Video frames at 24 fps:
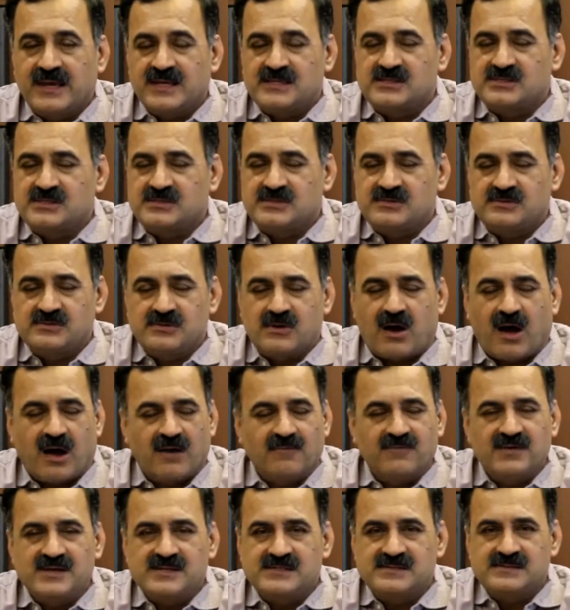It's
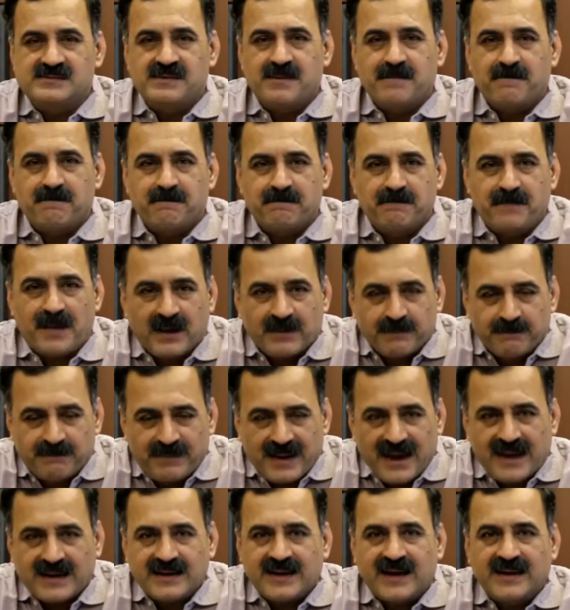always a
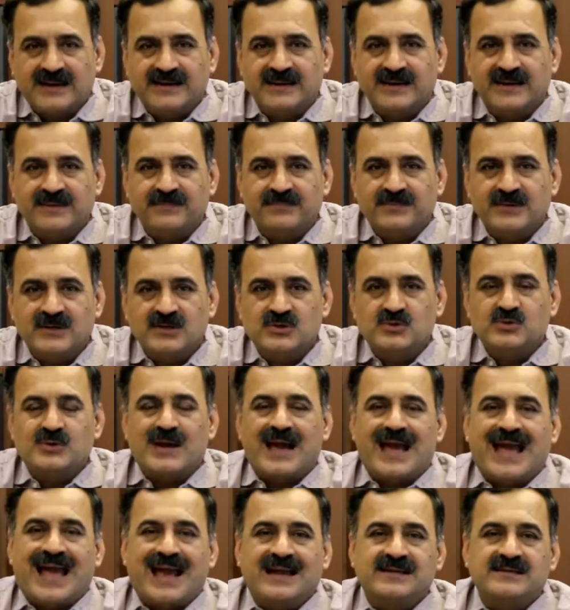bad idea
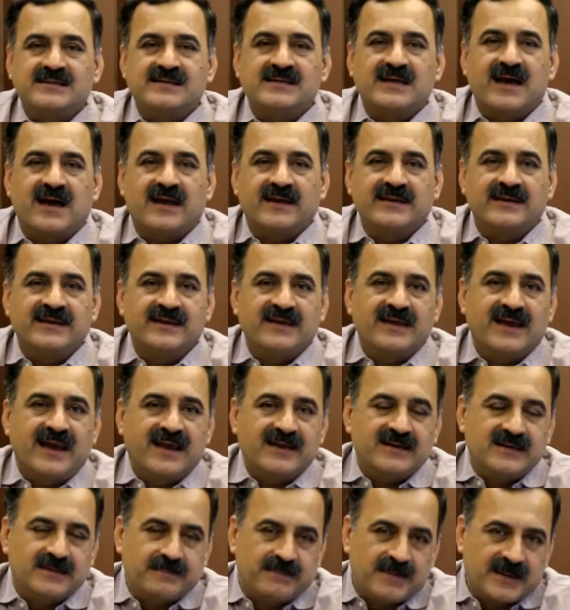to act in a hurry
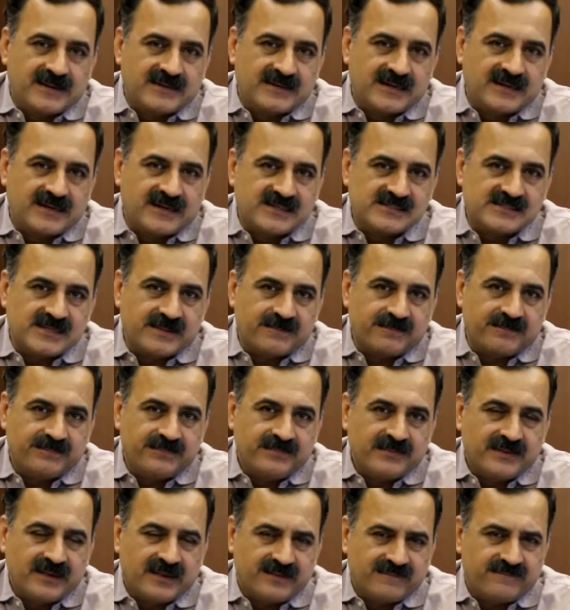and repent at leisure.
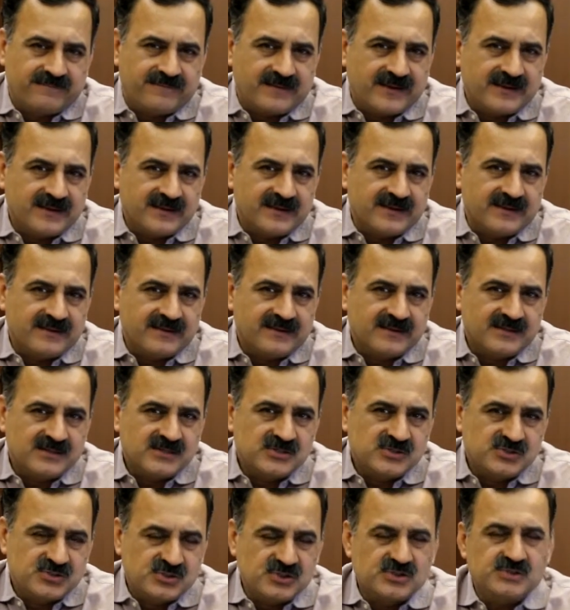And finally,
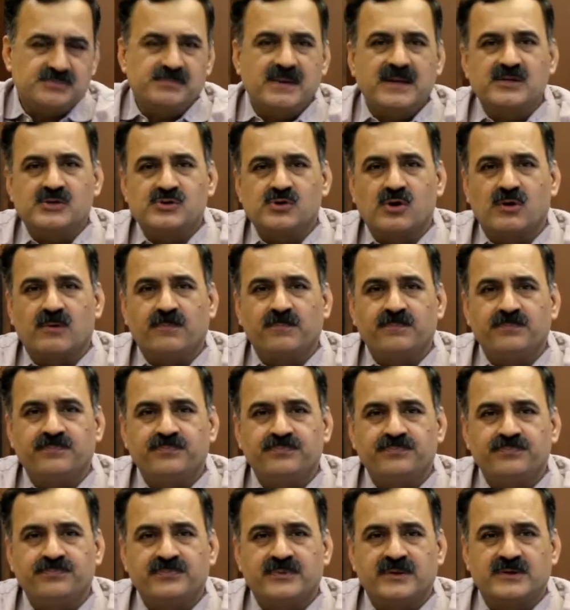just make sure
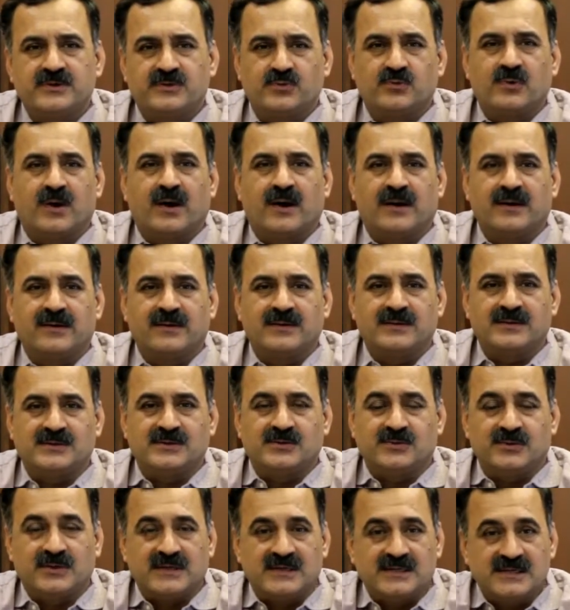that you are
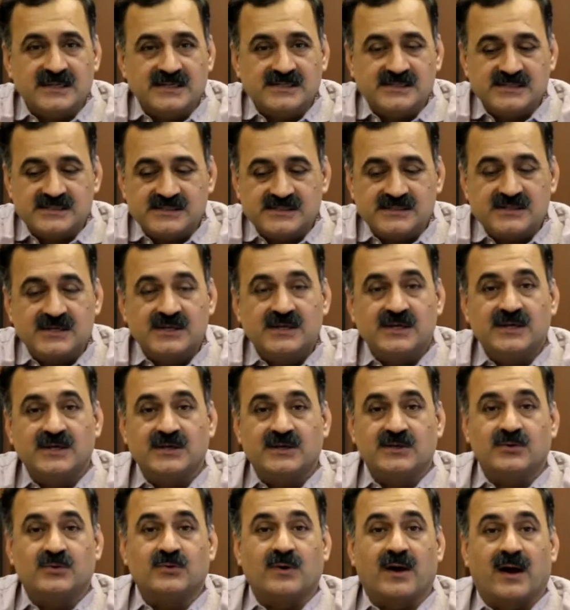duly diligent,
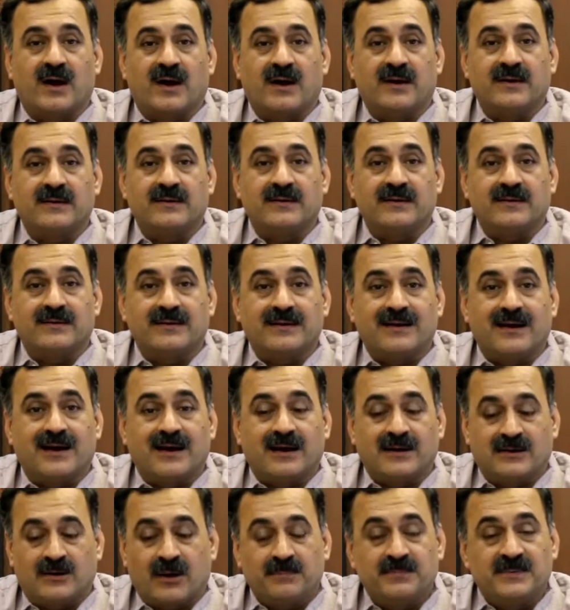you are
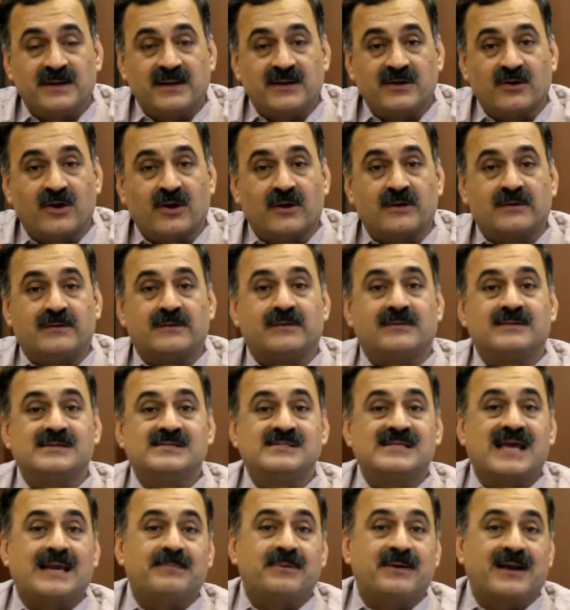adopting your
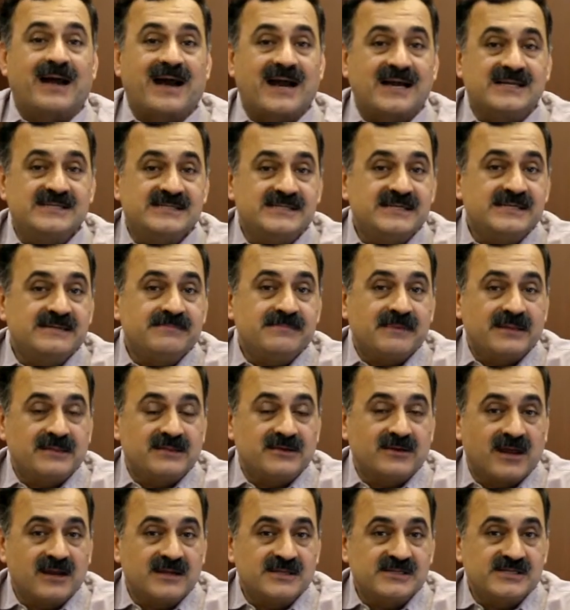cyber hygiene
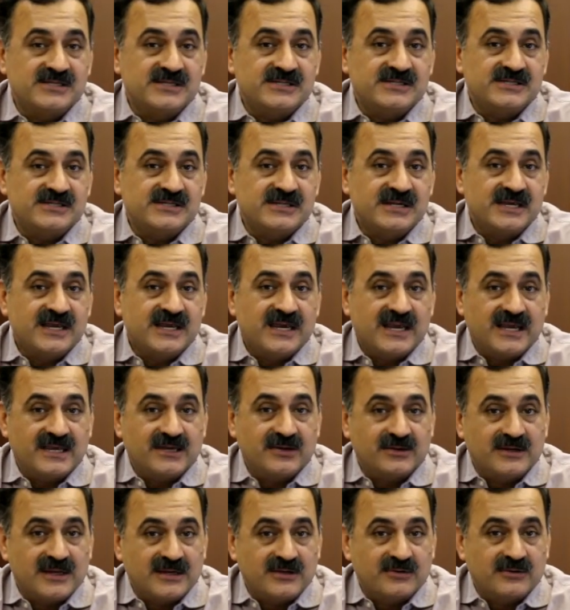methodologies
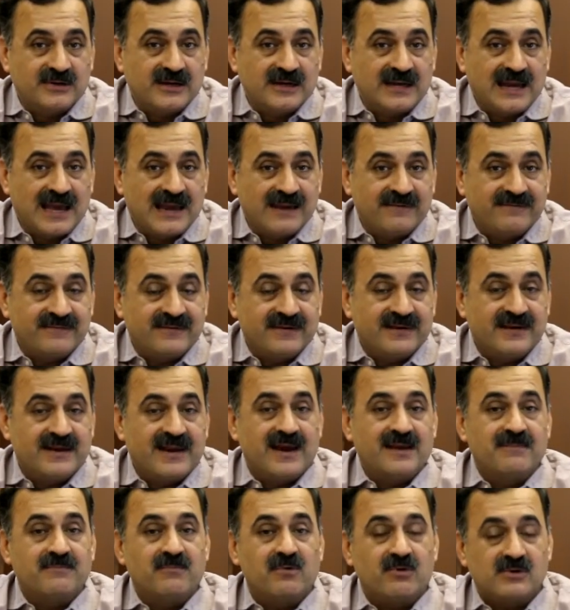in your day-to-day life,
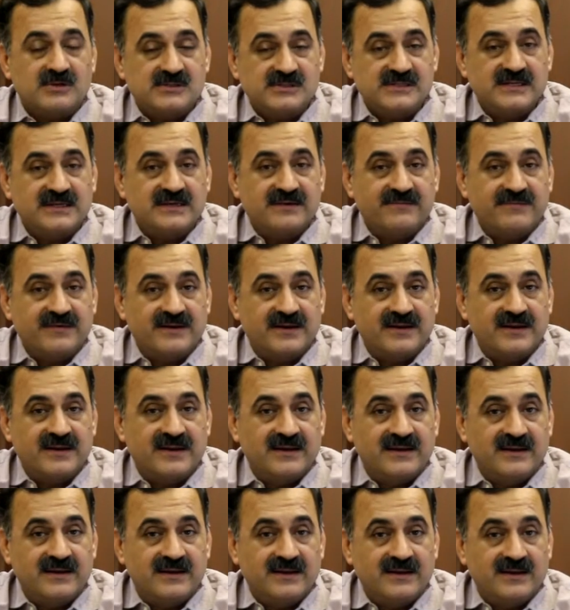and more
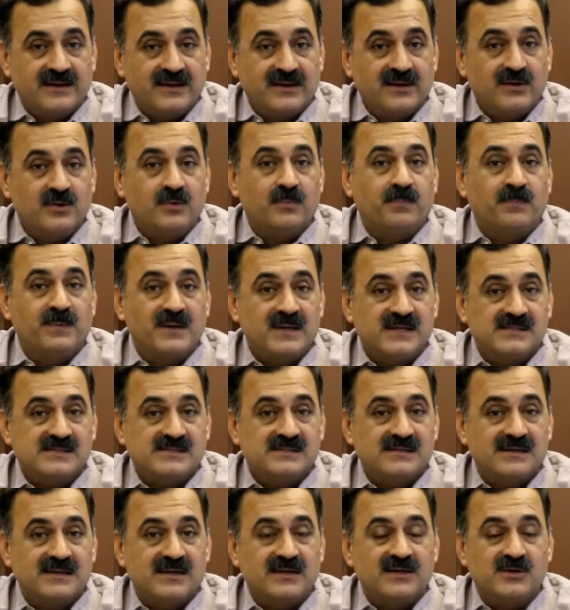significantly, you
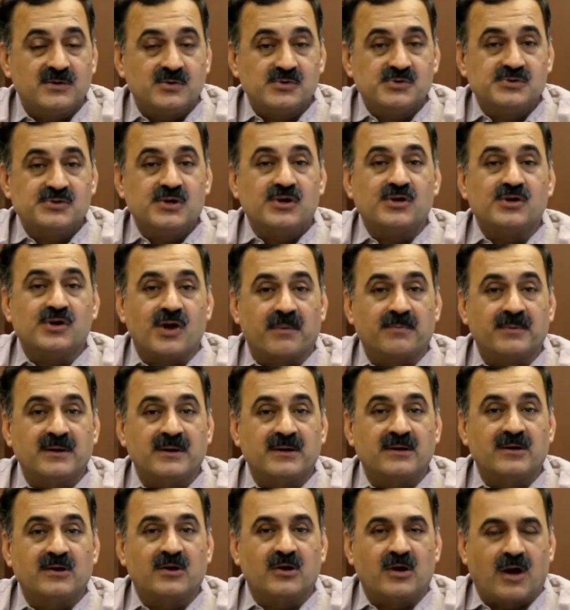please use your
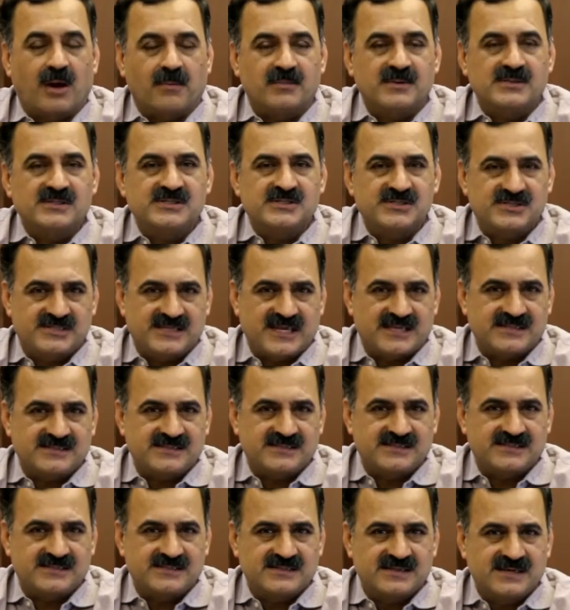normal common
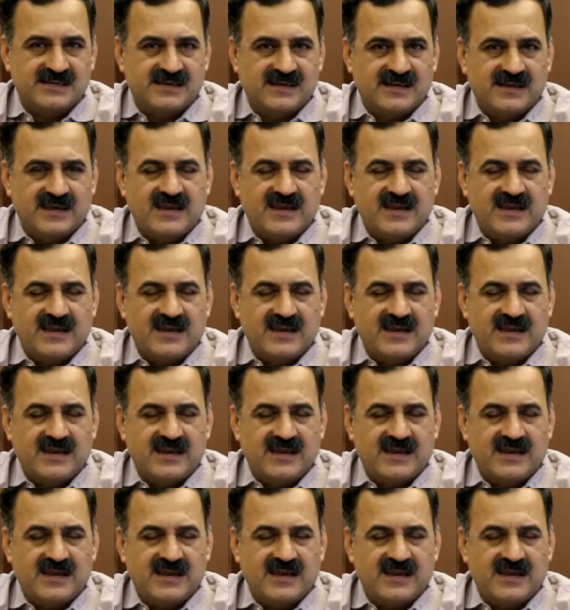sense.